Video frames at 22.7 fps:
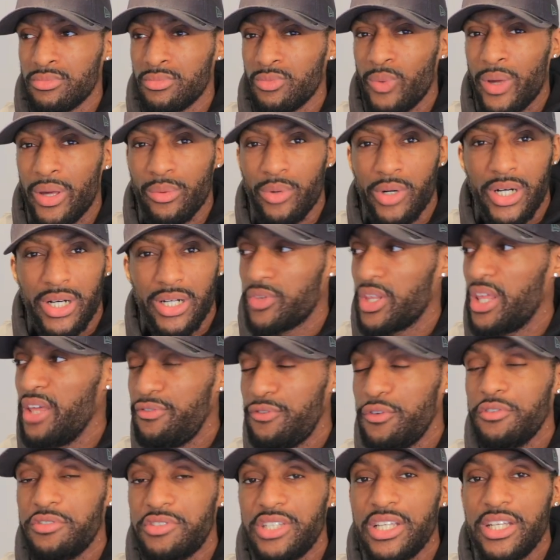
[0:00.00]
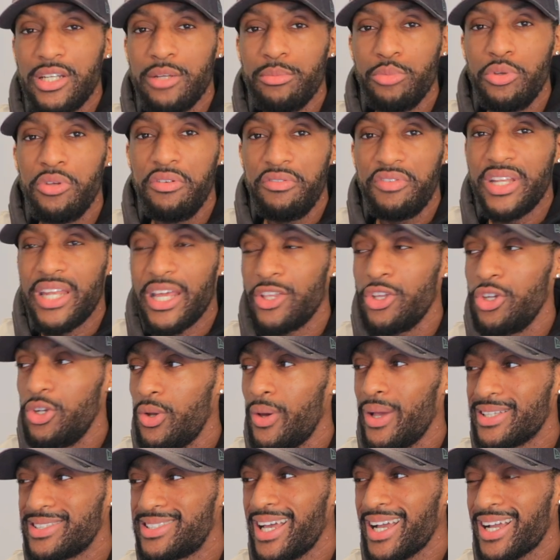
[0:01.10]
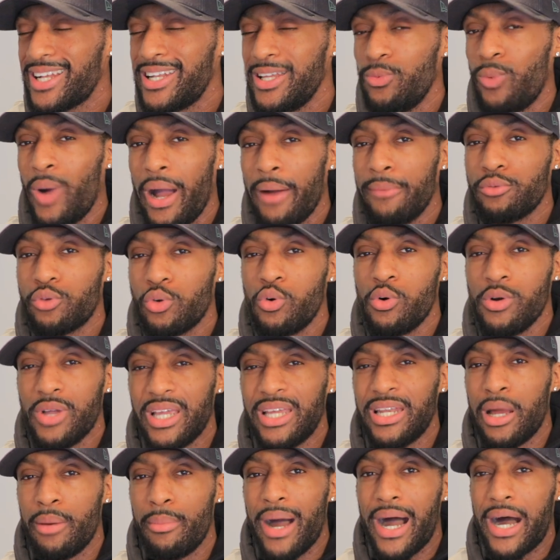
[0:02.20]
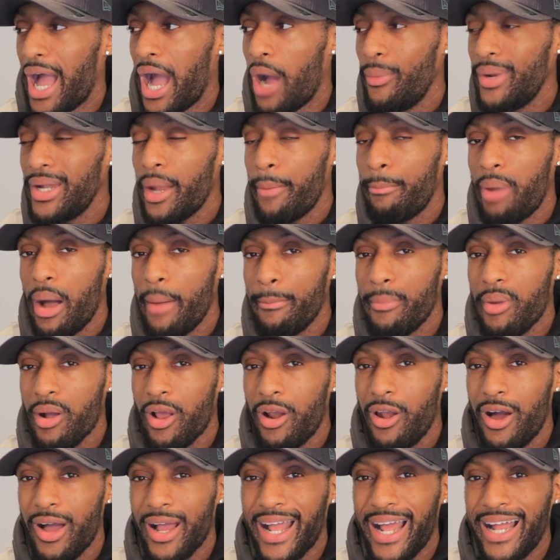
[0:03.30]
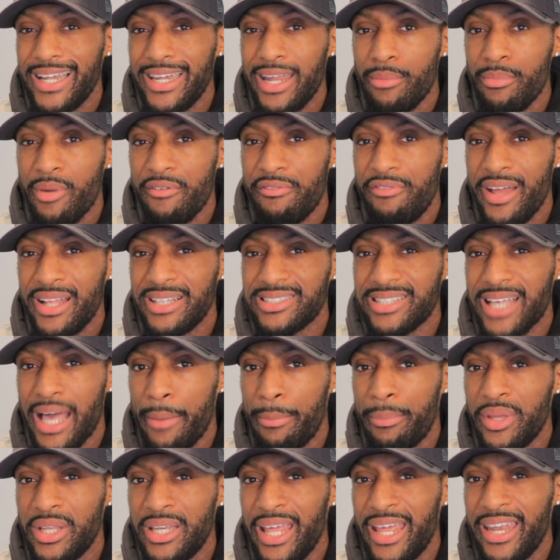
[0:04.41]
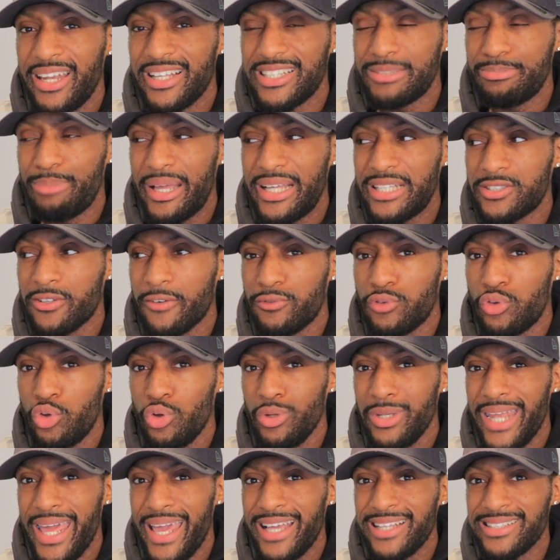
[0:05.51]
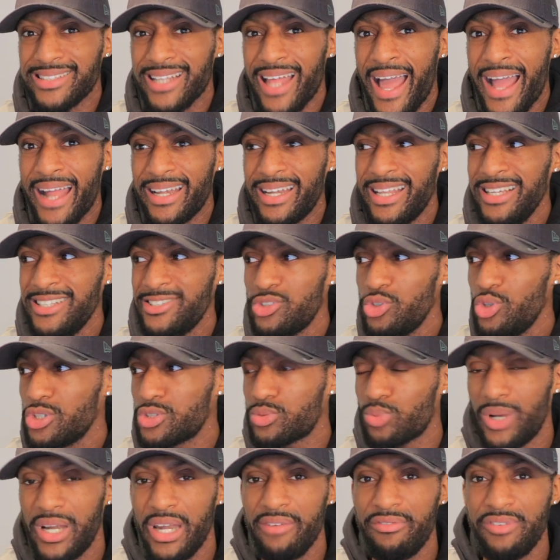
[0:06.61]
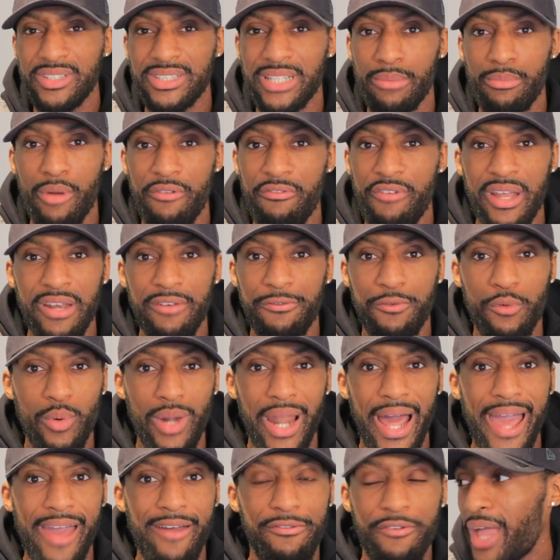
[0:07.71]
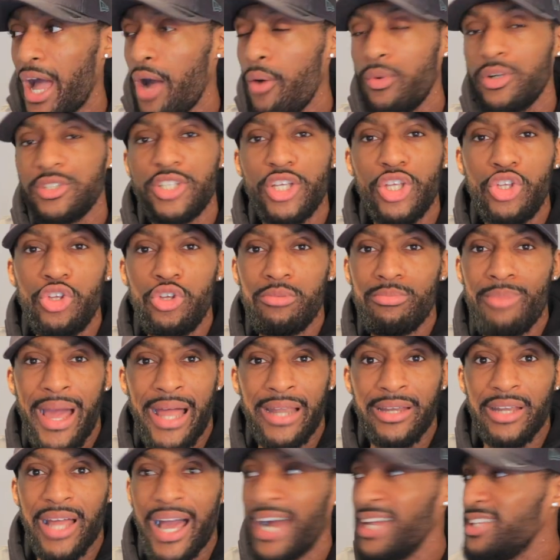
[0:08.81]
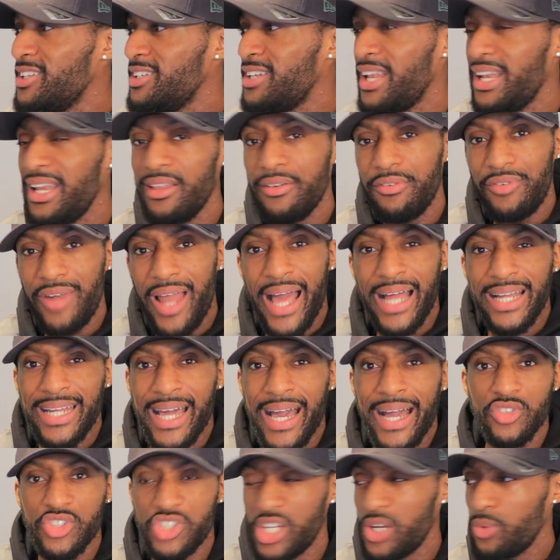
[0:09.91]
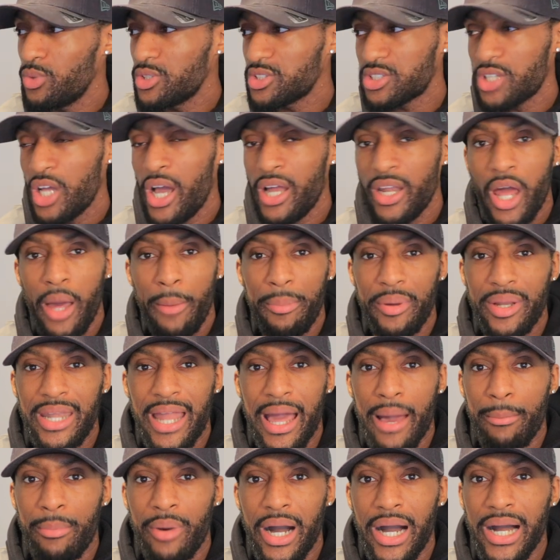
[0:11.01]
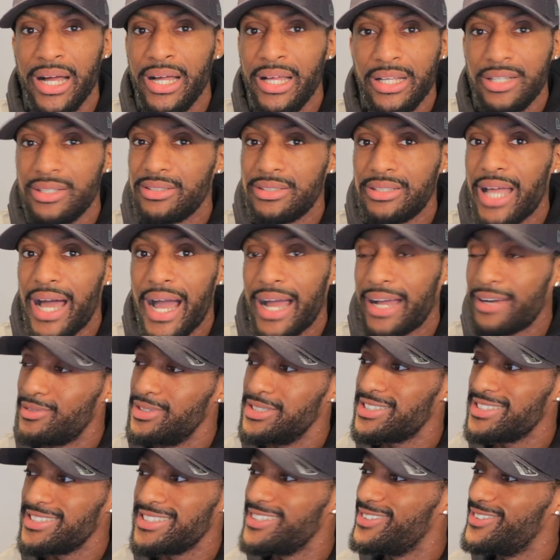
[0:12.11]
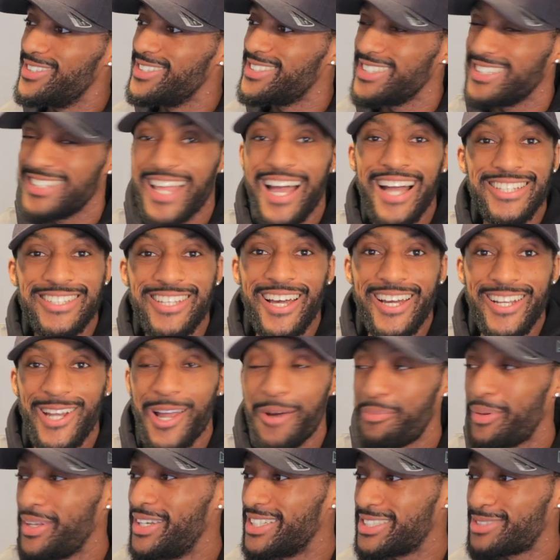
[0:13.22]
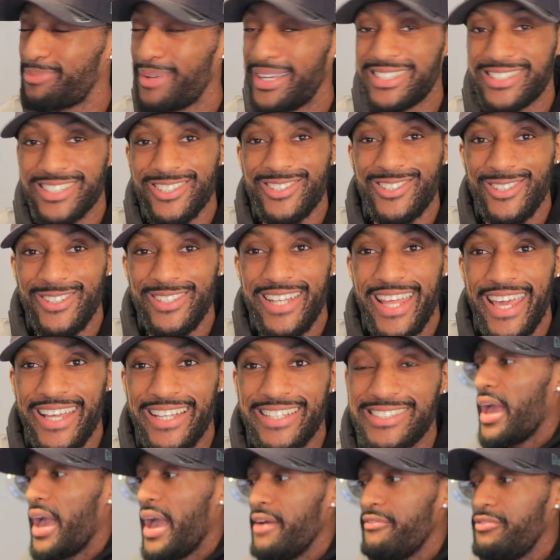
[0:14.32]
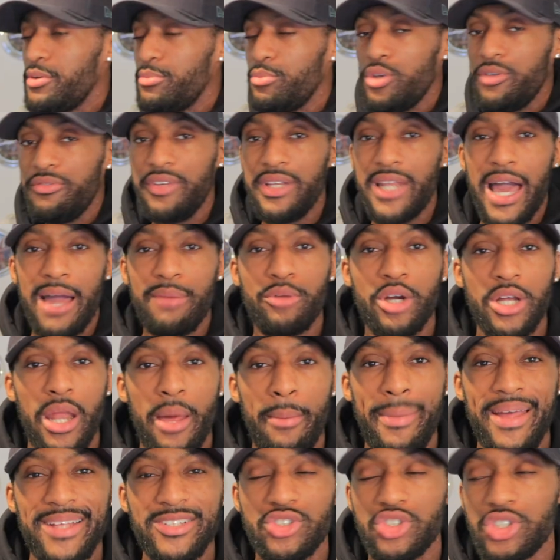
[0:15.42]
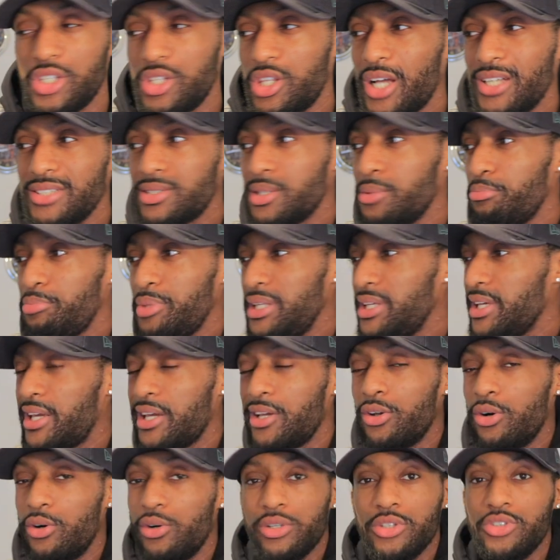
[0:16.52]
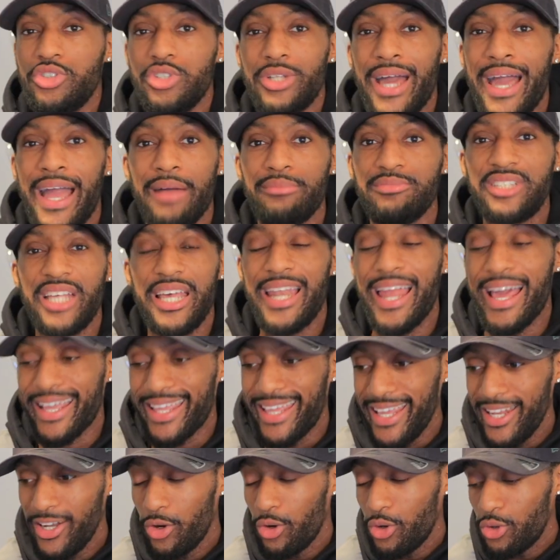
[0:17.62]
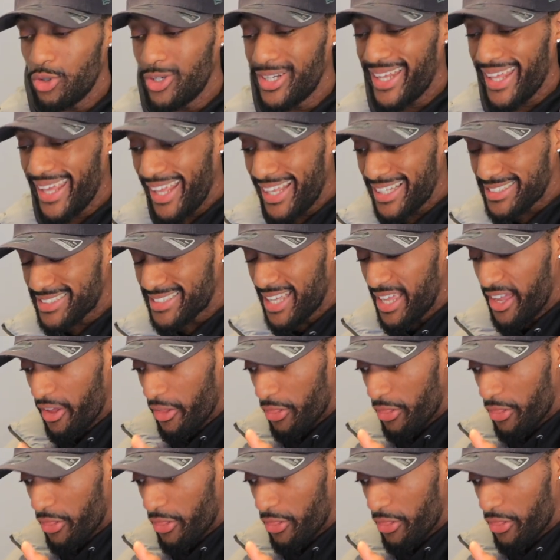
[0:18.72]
Wait, what? If you've seen the movie, then you know exactly what I'm talking about. How in the Bumba Clark can events happen in the space of two days? Like, these youths were living some eventful life. I was a youth, man. I didn't live like that. Shit was turned up in that, but Nah, it wasn't, it wasn't that turned up in the space of two days. Every movie that I'm gonna mention doesn't beat Hood*. you know what I'm saying? Like, Hood* is